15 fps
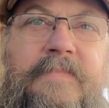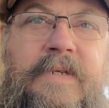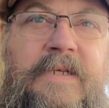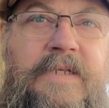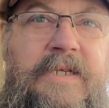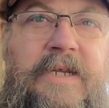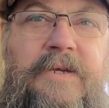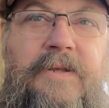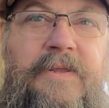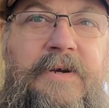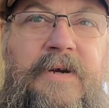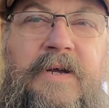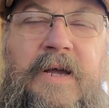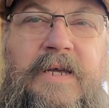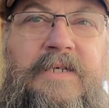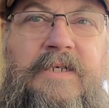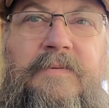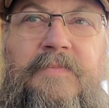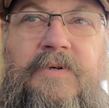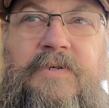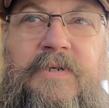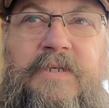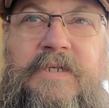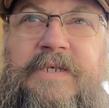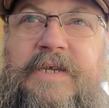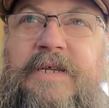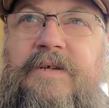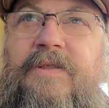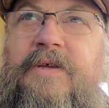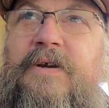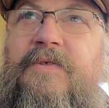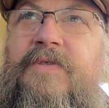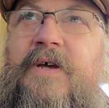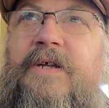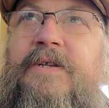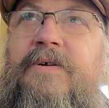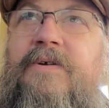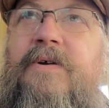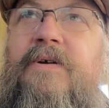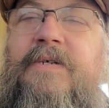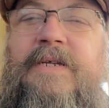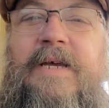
to steal their customers or steal their thunder or